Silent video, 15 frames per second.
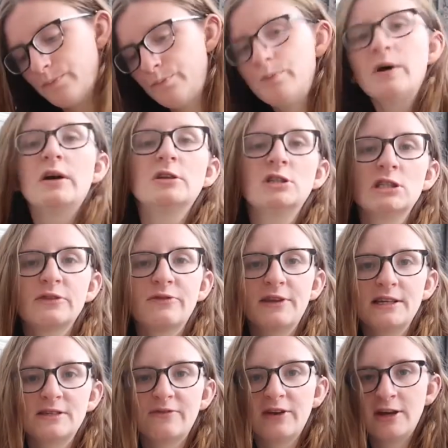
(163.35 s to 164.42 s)
but just for
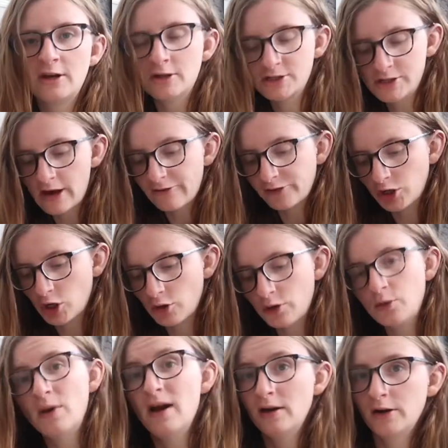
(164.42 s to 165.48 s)
this video, so I have to go
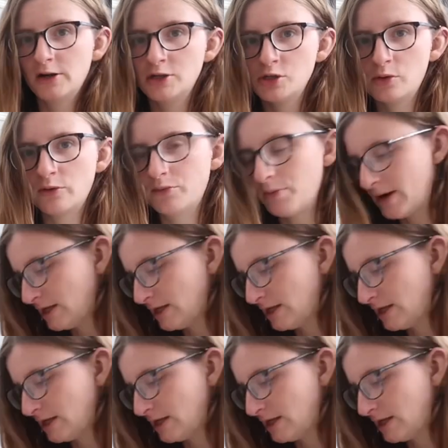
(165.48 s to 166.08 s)
anywhere, I'm going to do it with my